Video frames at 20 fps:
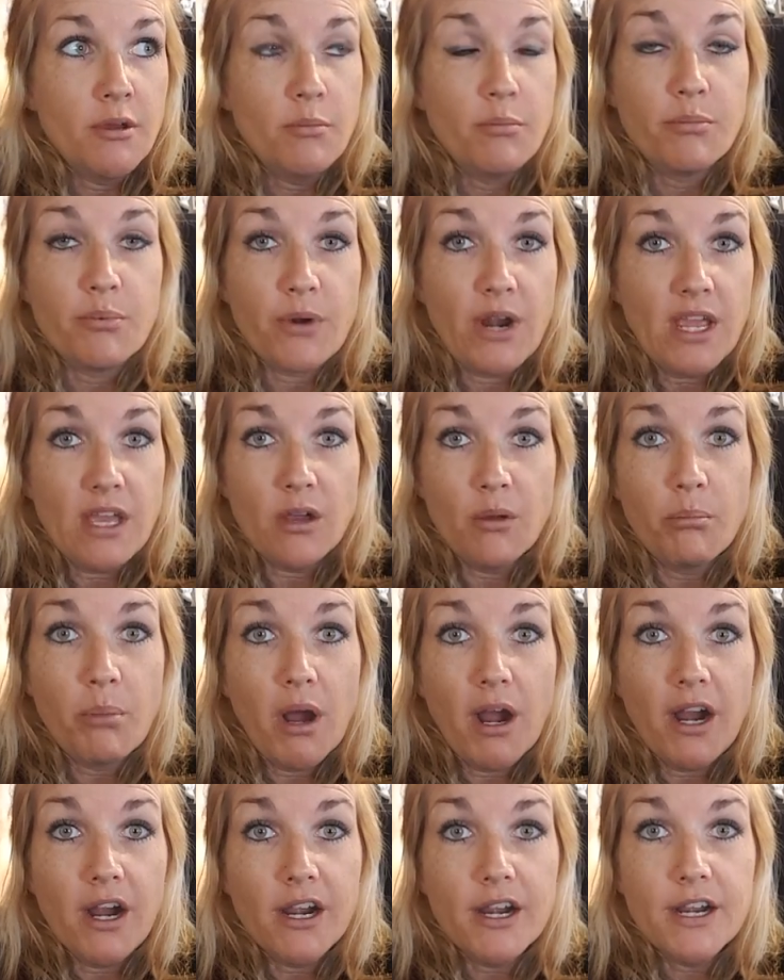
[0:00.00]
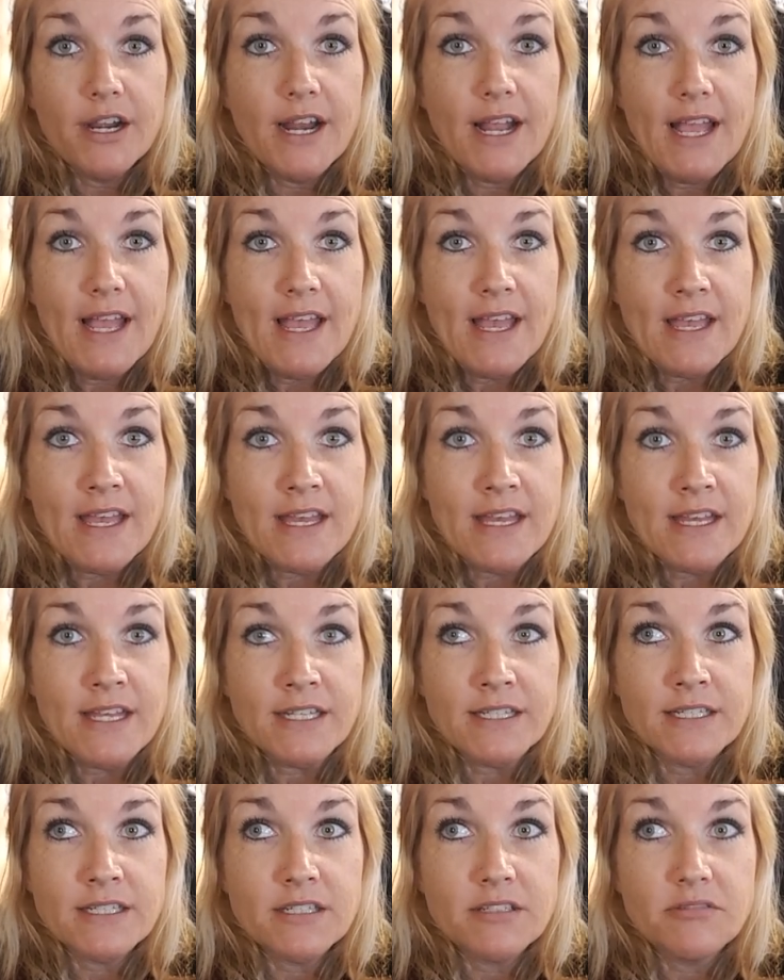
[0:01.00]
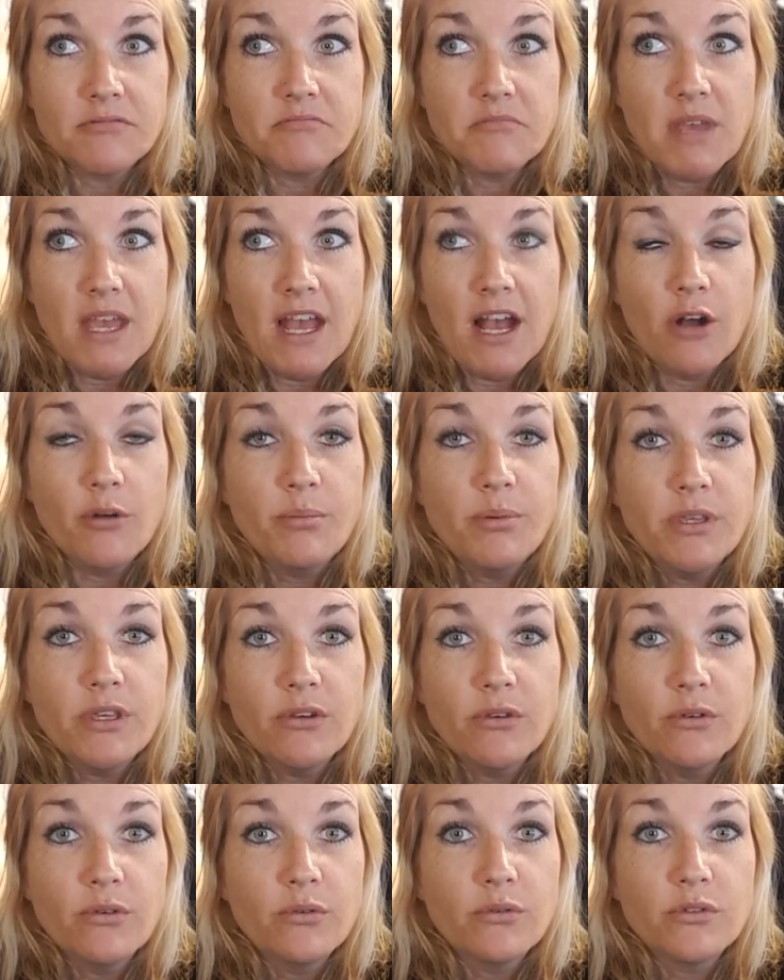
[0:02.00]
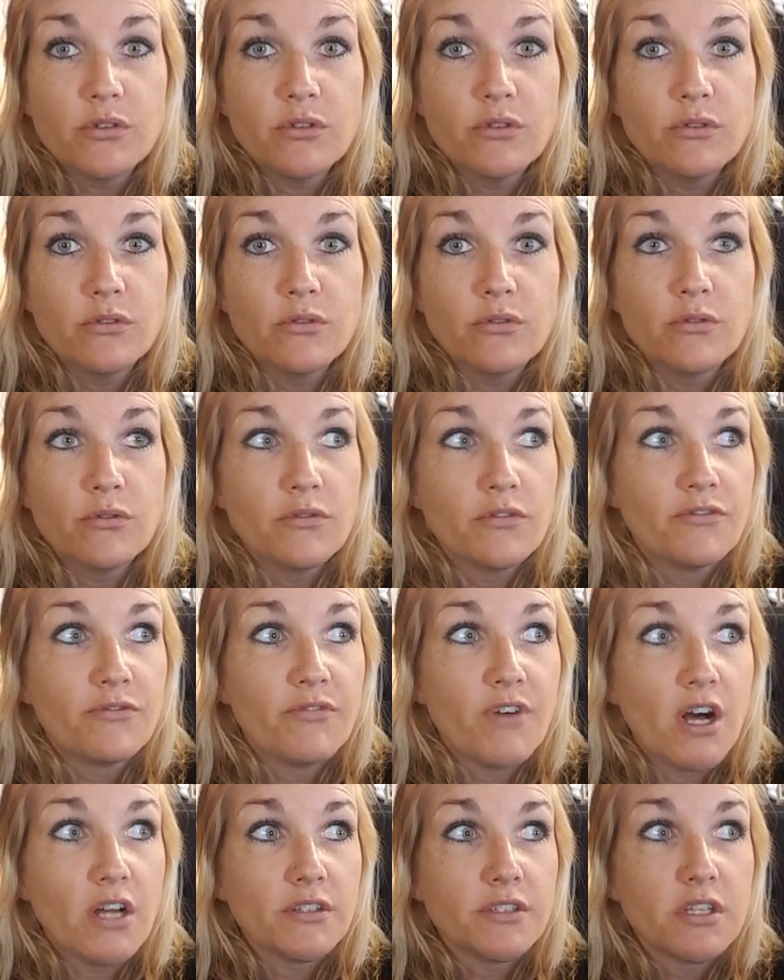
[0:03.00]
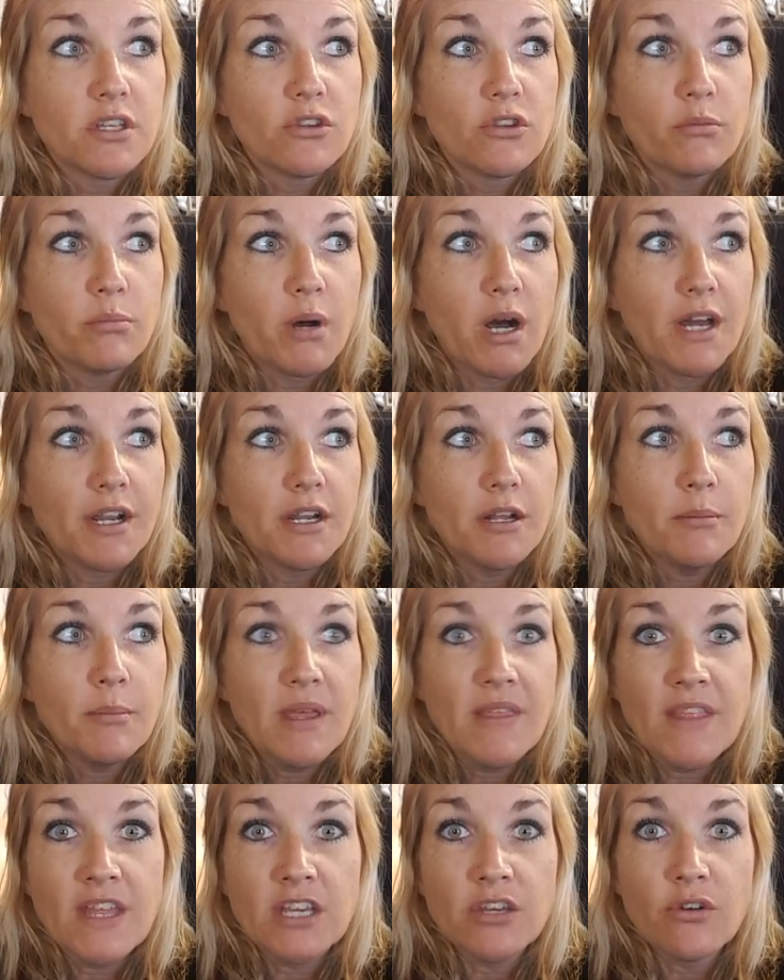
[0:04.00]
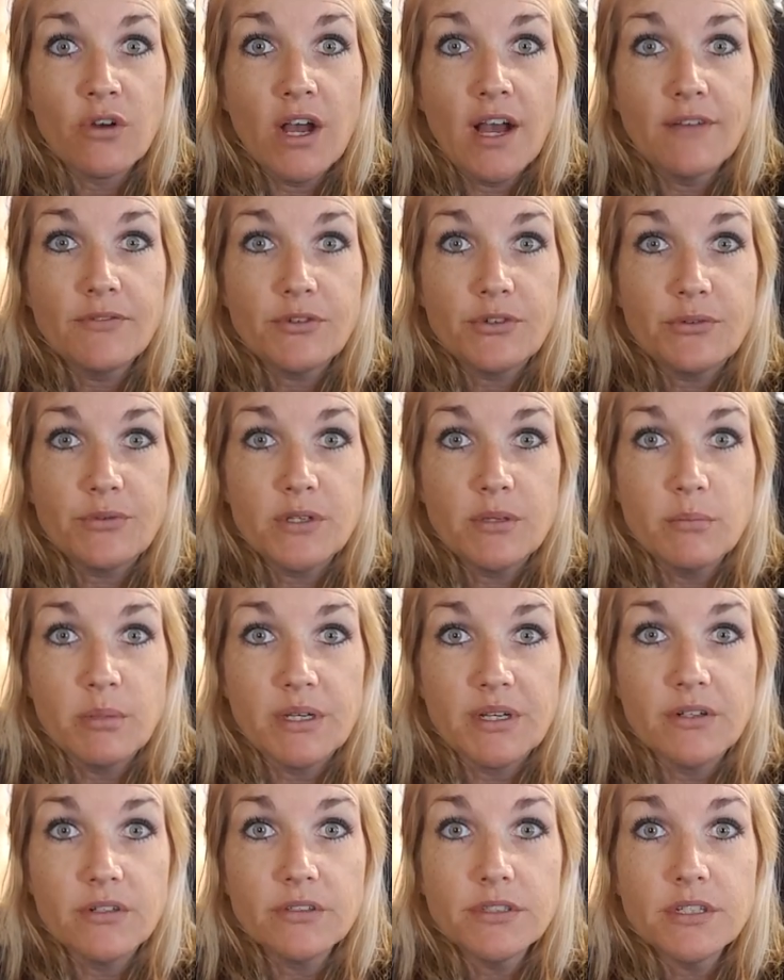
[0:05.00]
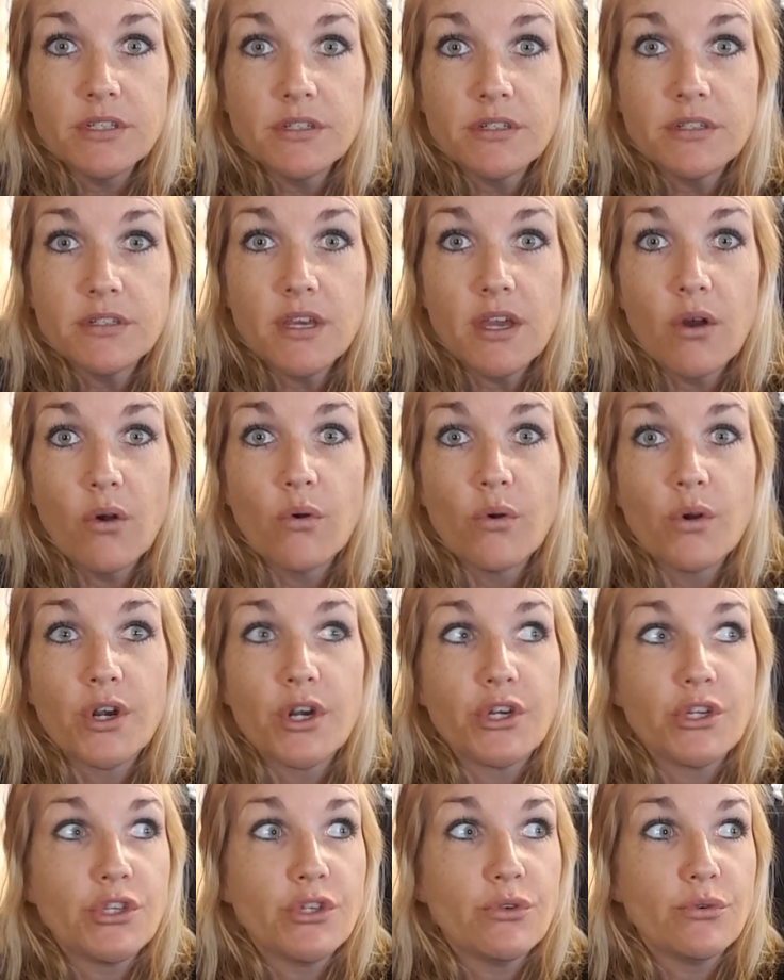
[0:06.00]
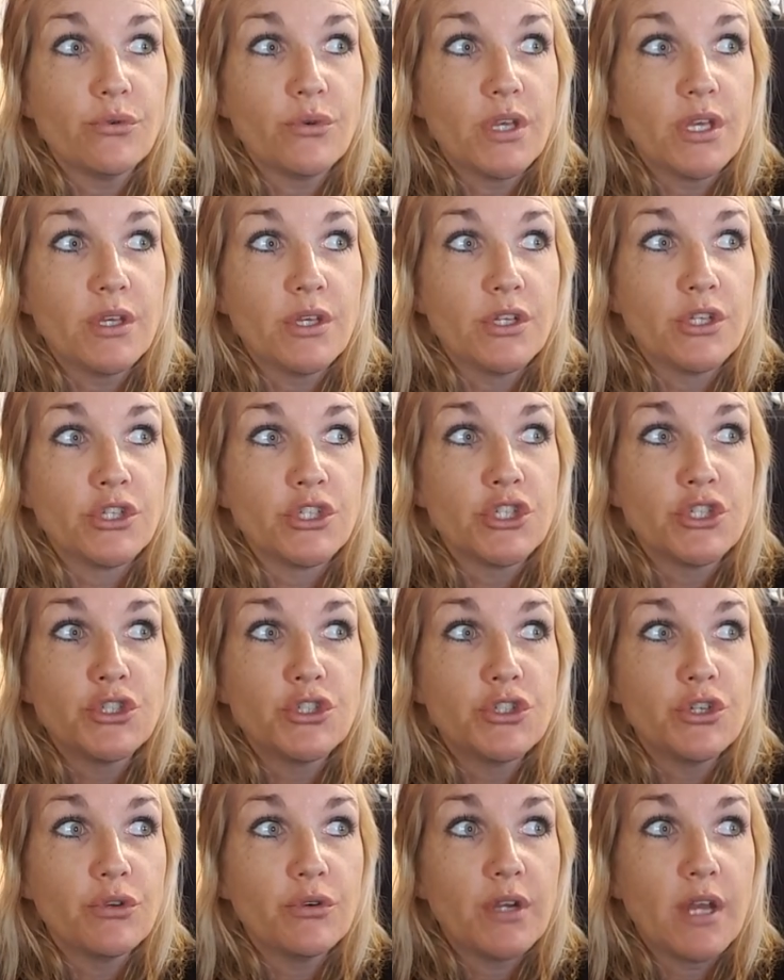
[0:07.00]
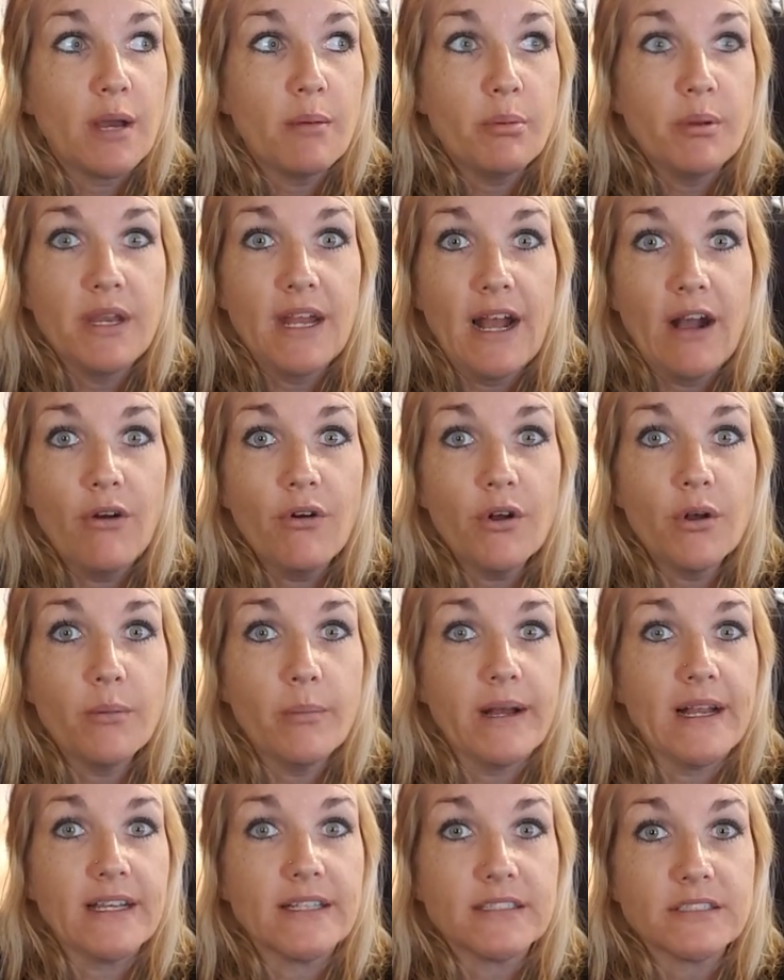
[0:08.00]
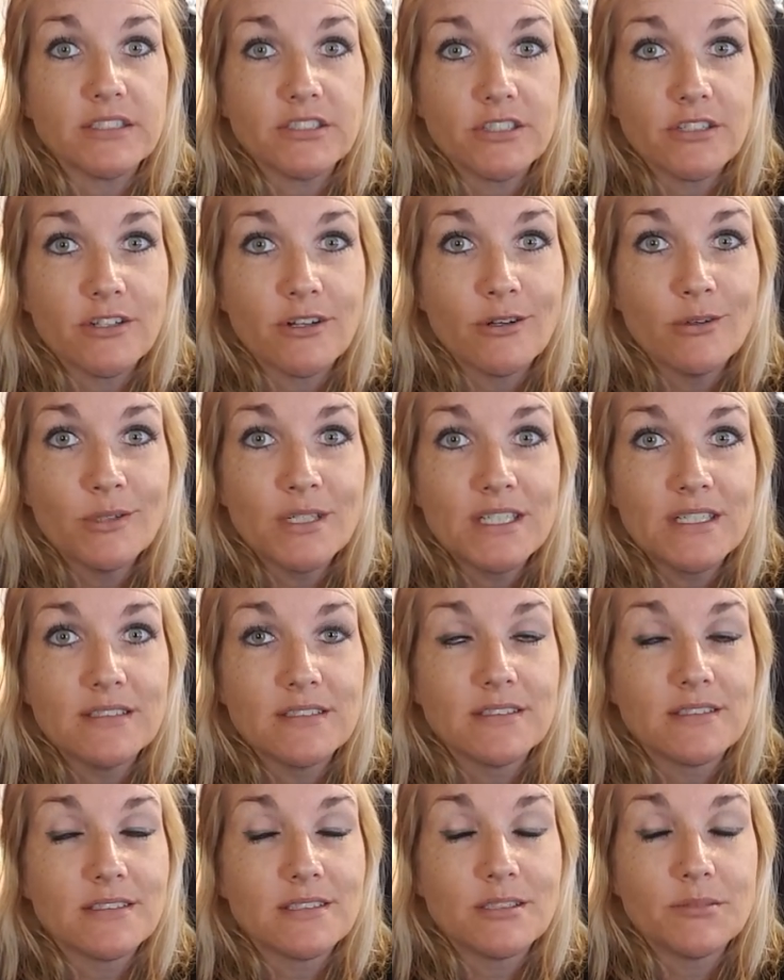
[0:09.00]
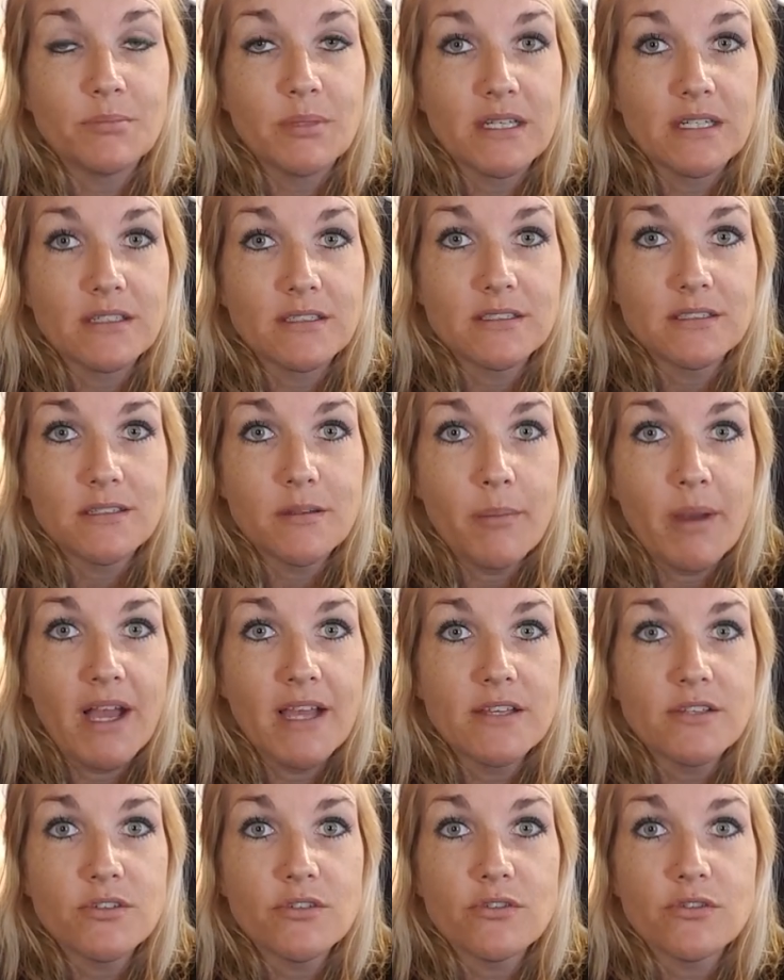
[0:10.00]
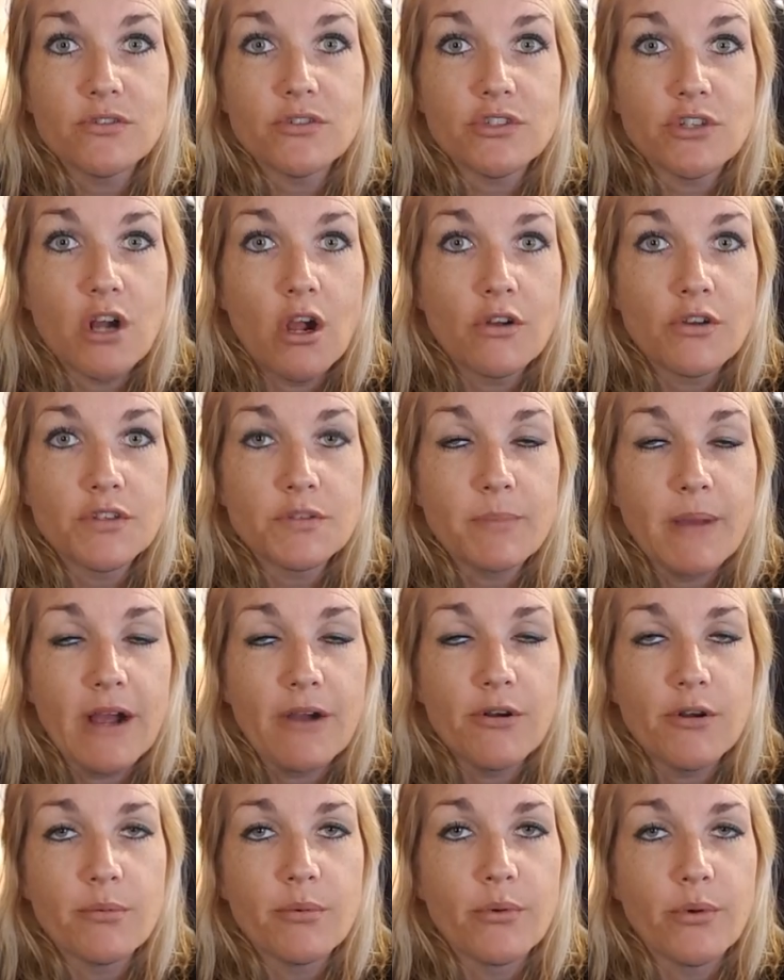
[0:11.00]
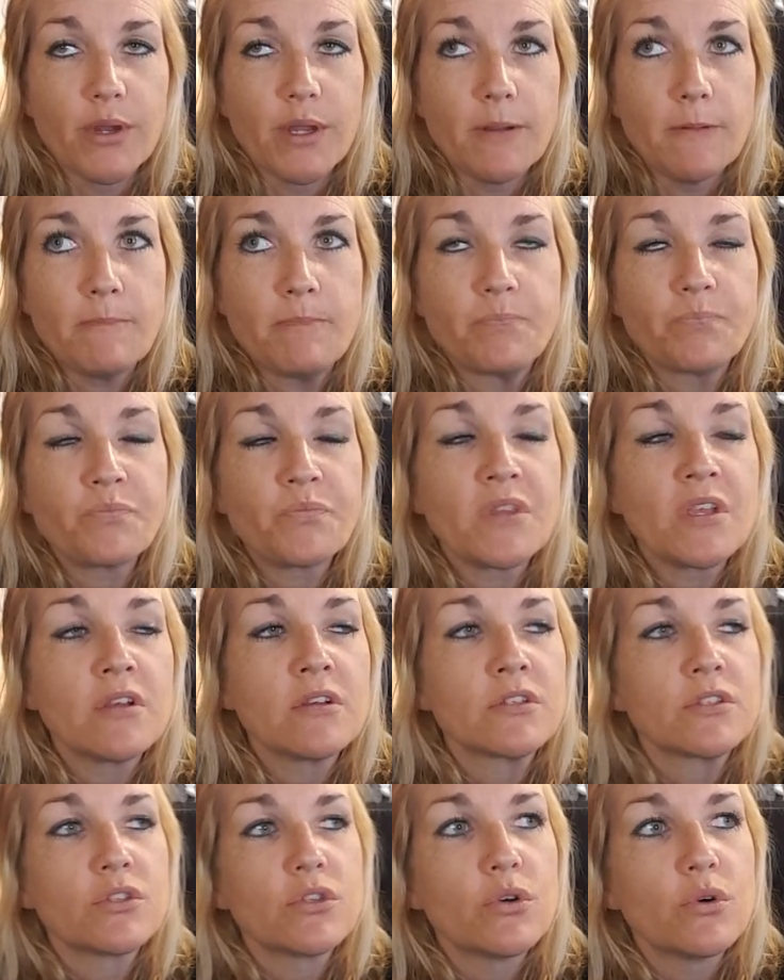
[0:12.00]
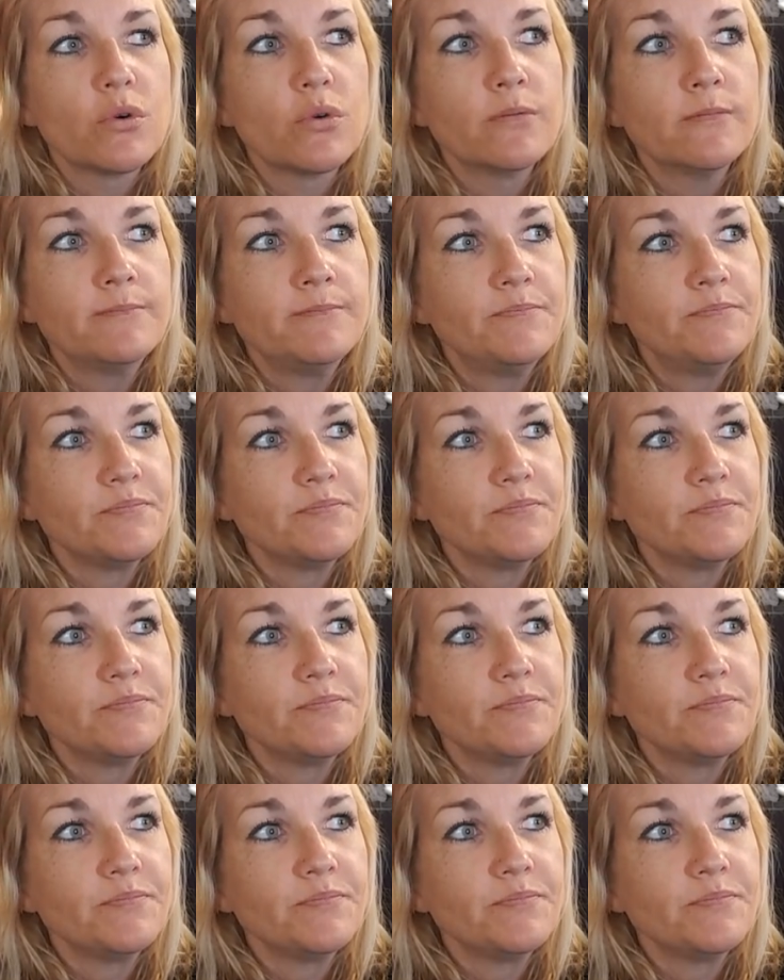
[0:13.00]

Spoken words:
break apart and help you to fall to the bottom, and then you'll have to rebuild, or you can shoot up and alchemize. You know, he's the biggest demise or the strongest power point. So